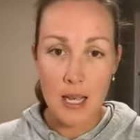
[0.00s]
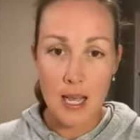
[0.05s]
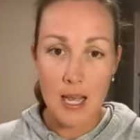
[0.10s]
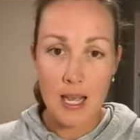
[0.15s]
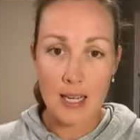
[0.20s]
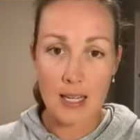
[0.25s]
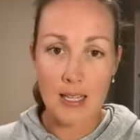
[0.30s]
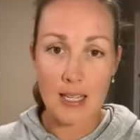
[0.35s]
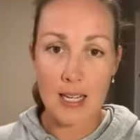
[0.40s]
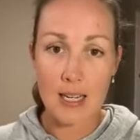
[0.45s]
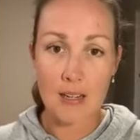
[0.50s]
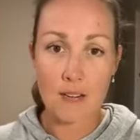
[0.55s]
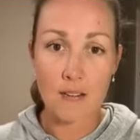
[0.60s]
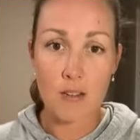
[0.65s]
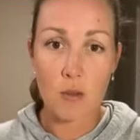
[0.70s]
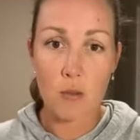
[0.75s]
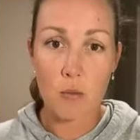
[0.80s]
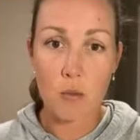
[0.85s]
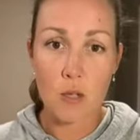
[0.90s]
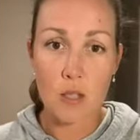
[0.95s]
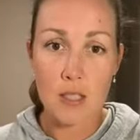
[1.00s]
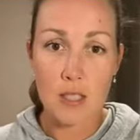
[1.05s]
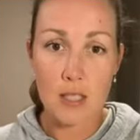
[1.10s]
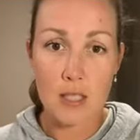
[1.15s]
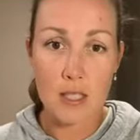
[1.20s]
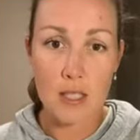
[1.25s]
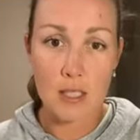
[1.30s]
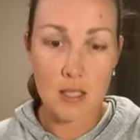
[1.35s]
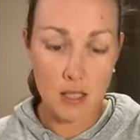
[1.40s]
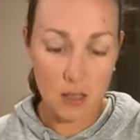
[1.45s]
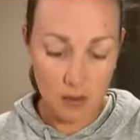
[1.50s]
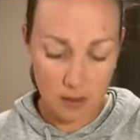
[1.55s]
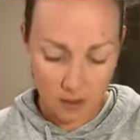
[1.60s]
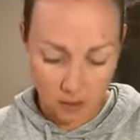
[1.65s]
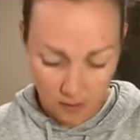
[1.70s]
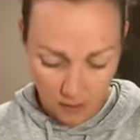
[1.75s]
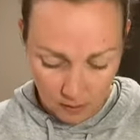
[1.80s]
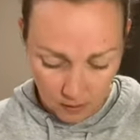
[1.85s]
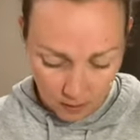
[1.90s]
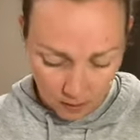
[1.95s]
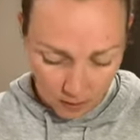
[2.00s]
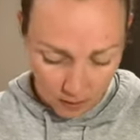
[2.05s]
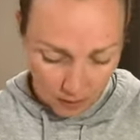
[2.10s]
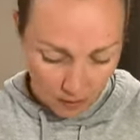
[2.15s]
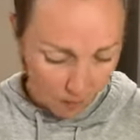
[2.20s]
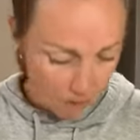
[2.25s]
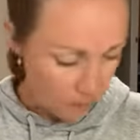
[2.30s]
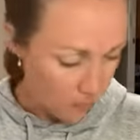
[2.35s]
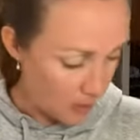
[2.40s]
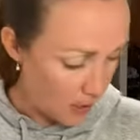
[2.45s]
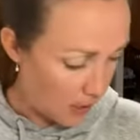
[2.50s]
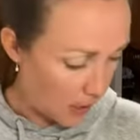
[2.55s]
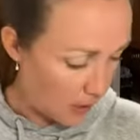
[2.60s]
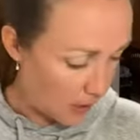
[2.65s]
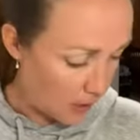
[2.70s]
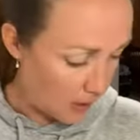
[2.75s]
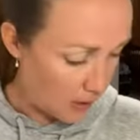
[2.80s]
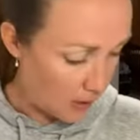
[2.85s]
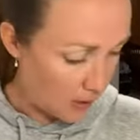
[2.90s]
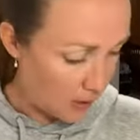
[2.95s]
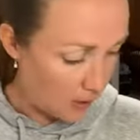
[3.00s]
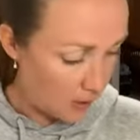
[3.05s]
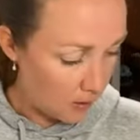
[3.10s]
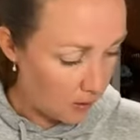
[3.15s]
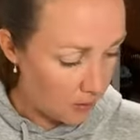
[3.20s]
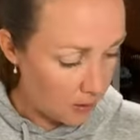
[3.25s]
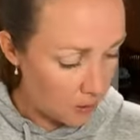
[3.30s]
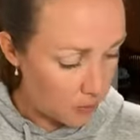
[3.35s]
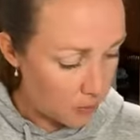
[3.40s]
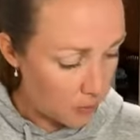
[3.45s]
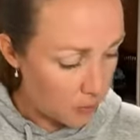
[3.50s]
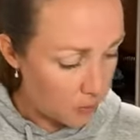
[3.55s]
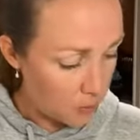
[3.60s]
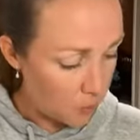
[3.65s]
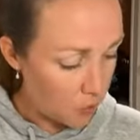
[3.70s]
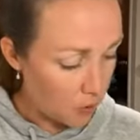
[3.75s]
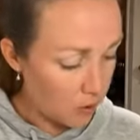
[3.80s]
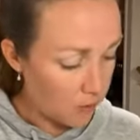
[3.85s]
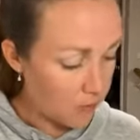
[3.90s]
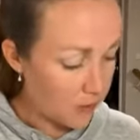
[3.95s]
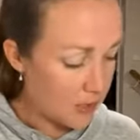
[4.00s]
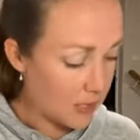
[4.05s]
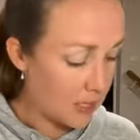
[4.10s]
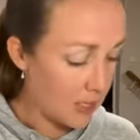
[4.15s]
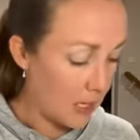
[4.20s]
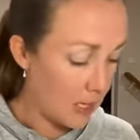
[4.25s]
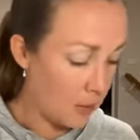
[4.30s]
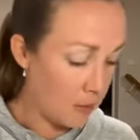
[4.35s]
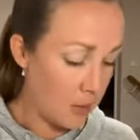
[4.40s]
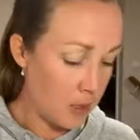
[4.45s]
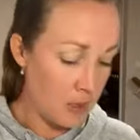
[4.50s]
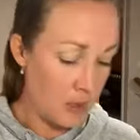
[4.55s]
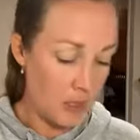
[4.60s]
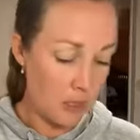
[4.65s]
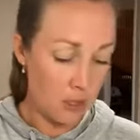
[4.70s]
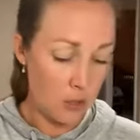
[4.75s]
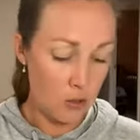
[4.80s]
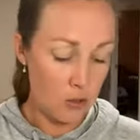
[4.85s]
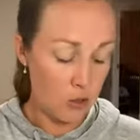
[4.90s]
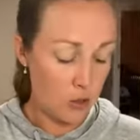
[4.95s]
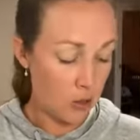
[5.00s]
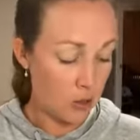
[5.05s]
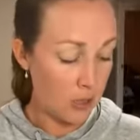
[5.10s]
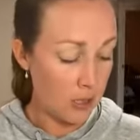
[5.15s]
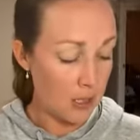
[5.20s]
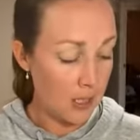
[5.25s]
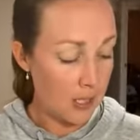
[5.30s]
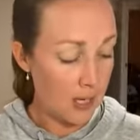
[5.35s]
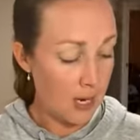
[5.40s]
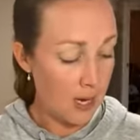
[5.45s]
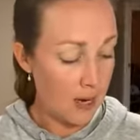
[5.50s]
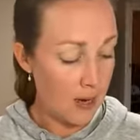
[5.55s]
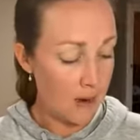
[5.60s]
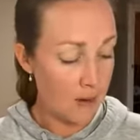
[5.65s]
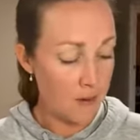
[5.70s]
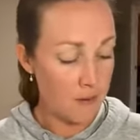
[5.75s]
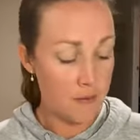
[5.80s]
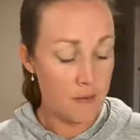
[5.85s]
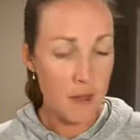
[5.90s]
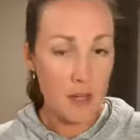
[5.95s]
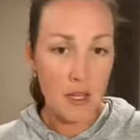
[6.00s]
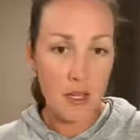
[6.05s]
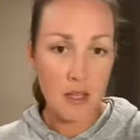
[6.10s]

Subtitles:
And again, if you wanted to make a little bit more of a statement, then you certainly have